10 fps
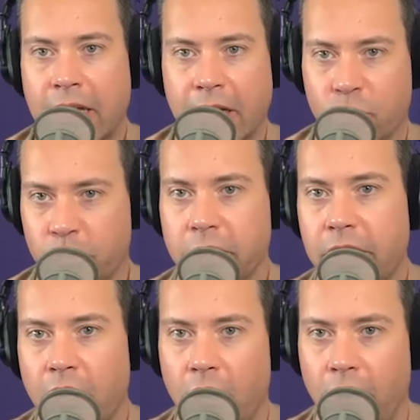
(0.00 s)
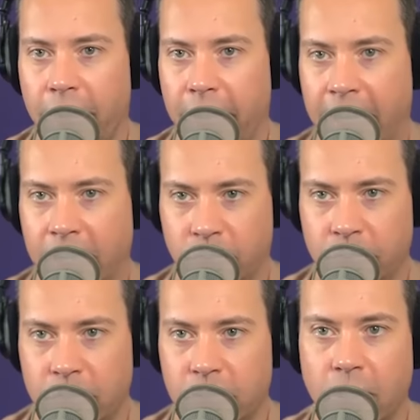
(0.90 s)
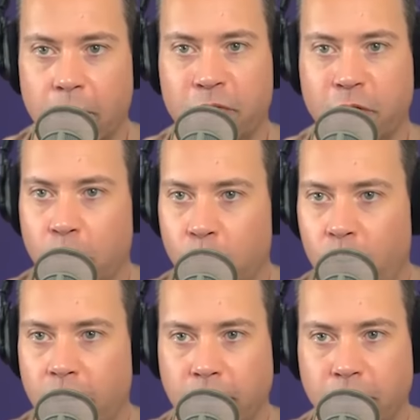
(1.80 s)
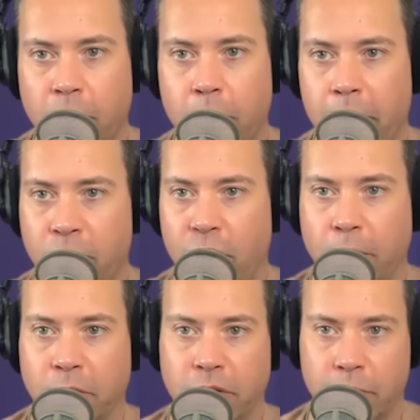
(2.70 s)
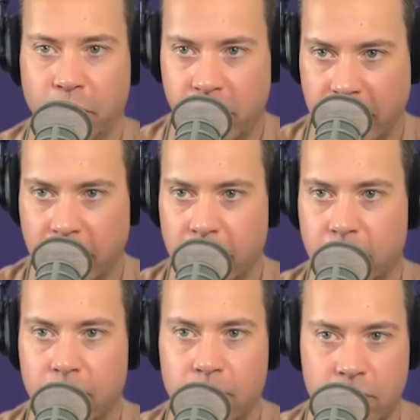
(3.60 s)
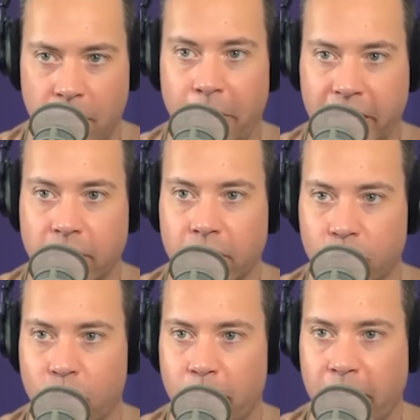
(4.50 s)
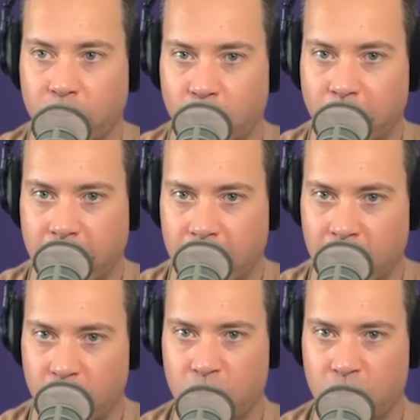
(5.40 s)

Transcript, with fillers: it's really hard actually to dump firmware from a properly protected semiconductor or a microprocessor.